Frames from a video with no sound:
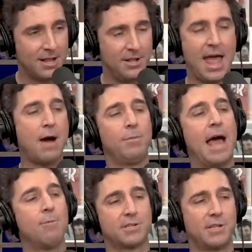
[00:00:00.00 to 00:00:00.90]
That
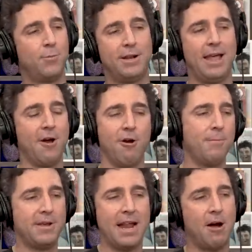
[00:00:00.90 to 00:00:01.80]
that was the one that
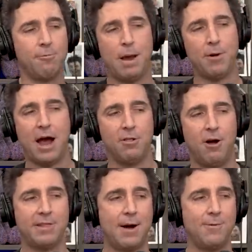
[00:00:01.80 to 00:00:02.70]
Herm did. I don't oh, remember okay, how
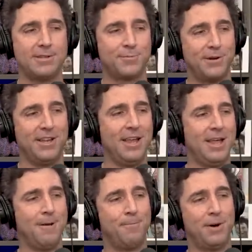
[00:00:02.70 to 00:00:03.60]
long okay, that was, okay, but, okay.
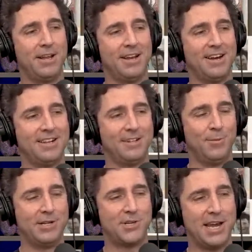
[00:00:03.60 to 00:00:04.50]
but uh,
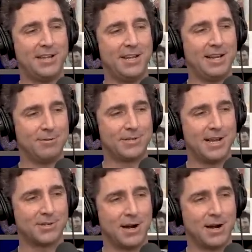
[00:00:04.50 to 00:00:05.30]
when Jake did it, it was 10